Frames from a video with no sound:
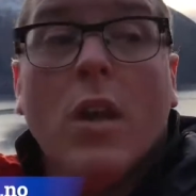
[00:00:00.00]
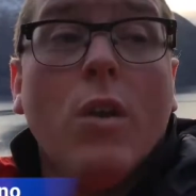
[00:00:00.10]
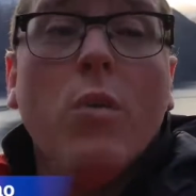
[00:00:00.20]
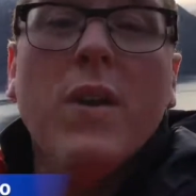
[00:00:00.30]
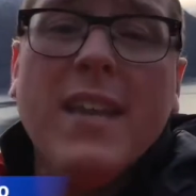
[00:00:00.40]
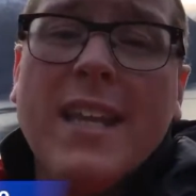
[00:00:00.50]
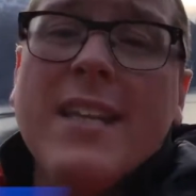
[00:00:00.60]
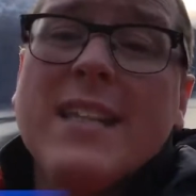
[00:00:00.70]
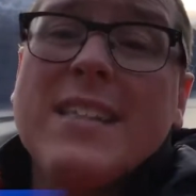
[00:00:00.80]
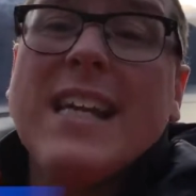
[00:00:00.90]
Within
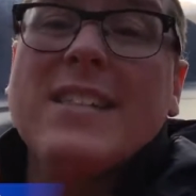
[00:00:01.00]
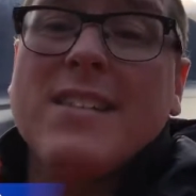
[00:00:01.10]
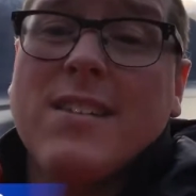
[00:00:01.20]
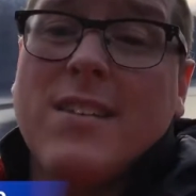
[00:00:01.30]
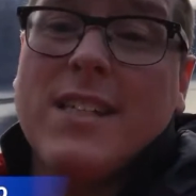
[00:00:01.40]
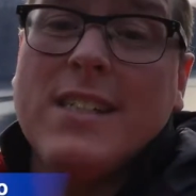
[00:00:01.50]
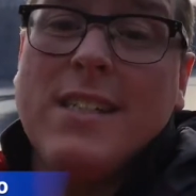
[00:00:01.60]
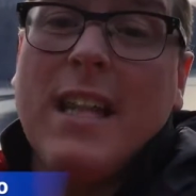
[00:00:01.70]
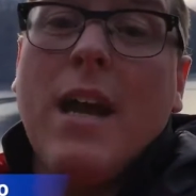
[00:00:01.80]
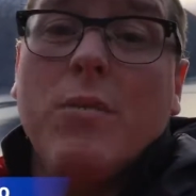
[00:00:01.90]
this exercise
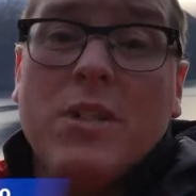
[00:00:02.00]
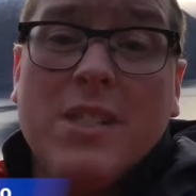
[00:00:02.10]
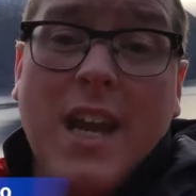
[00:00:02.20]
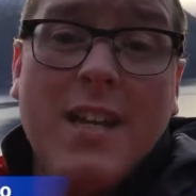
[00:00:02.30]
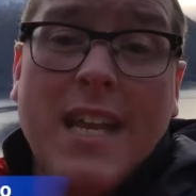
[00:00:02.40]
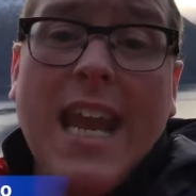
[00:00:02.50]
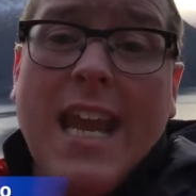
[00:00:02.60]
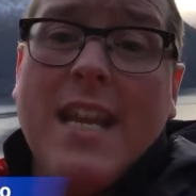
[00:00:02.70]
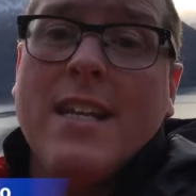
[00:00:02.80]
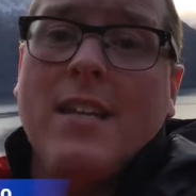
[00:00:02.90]
that was done
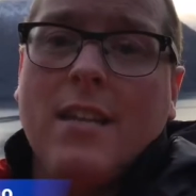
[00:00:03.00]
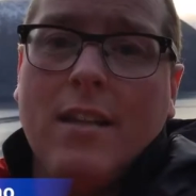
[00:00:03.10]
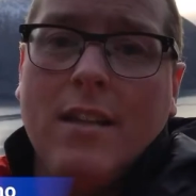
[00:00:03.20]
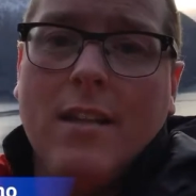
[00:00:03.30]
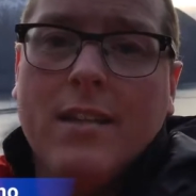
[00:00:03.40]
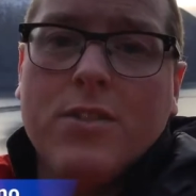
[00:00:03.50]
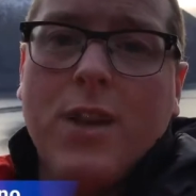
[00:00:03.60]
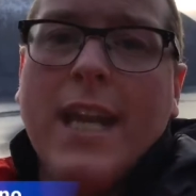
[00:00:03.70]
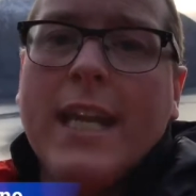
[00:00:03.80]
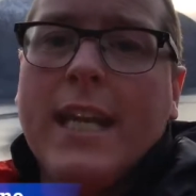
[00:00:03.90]
in the
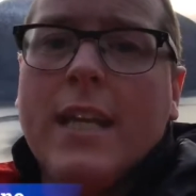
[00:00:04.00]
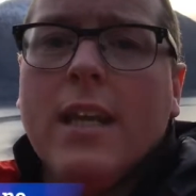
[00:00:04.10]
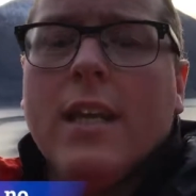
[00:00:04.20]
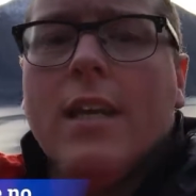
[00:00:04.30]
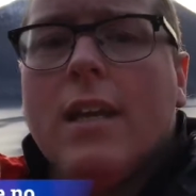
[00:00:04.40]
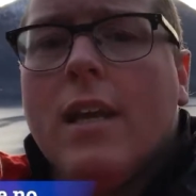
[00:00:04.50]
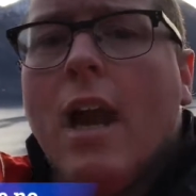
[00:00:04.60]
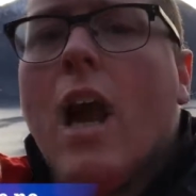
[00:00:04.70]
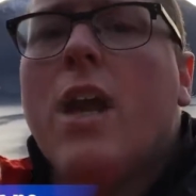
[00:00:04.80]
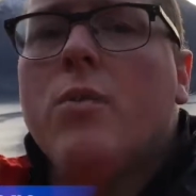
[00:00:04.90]
training,
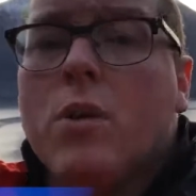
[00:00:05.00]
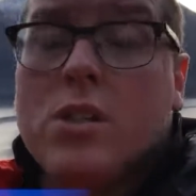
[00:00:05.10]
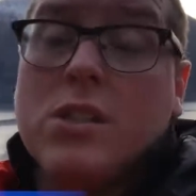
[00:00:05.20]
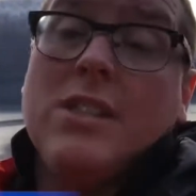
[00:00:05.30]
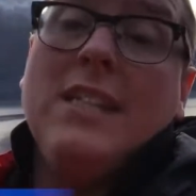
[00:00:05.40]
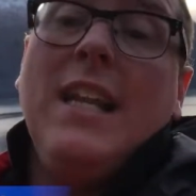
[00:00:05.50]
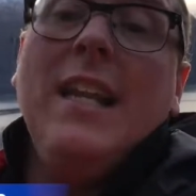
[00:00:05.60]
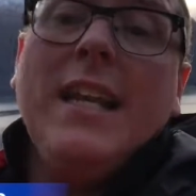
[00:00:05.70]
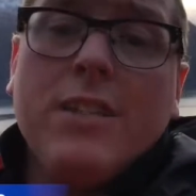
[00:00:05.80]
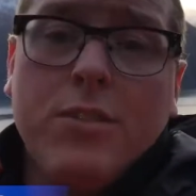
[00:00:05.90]
I was
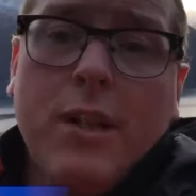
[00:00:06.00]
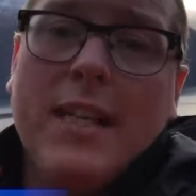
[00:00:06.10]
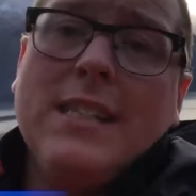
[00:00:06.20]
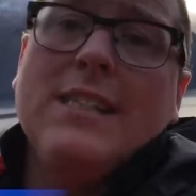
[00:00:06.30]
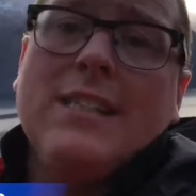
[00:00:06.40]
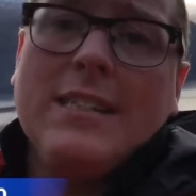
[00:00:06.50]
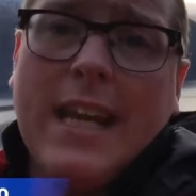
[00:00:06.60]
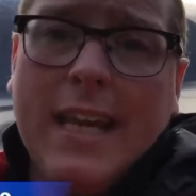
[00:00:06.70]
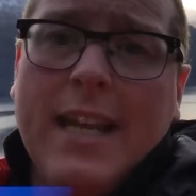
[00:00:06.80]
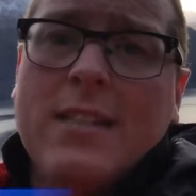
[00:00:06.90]
literally
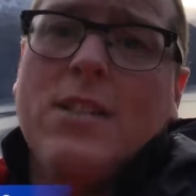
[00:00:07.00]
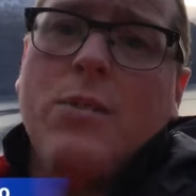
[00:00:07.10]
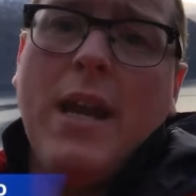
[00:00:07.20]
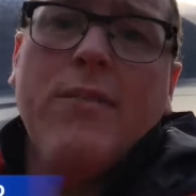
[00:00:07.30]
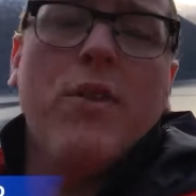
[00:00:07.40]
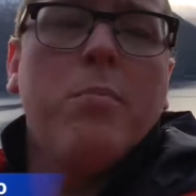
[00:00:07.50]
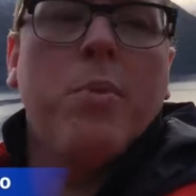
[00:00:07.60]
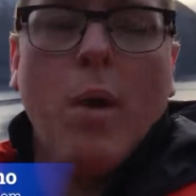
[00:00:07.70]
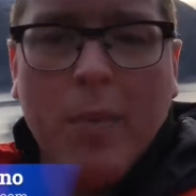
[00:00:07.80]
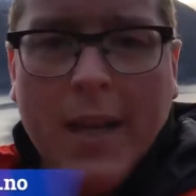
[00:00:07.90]
seconds away from
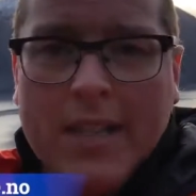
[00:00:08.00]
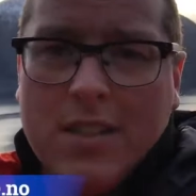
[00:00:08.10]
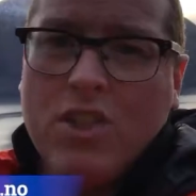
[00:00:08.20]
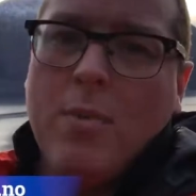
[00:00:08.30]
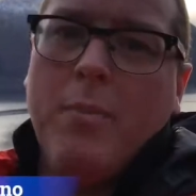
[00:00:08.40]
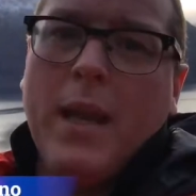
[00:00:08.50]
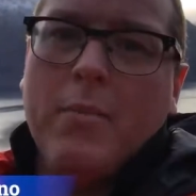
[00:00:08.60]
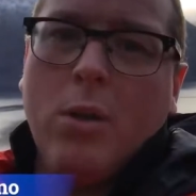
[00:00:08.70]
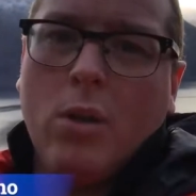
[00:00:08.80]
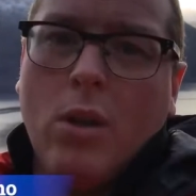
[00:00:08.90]
popping as a champagne
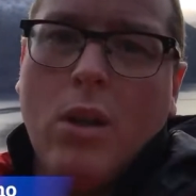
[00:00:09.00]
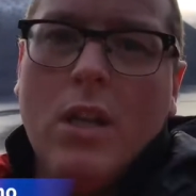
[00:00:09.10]
bottle,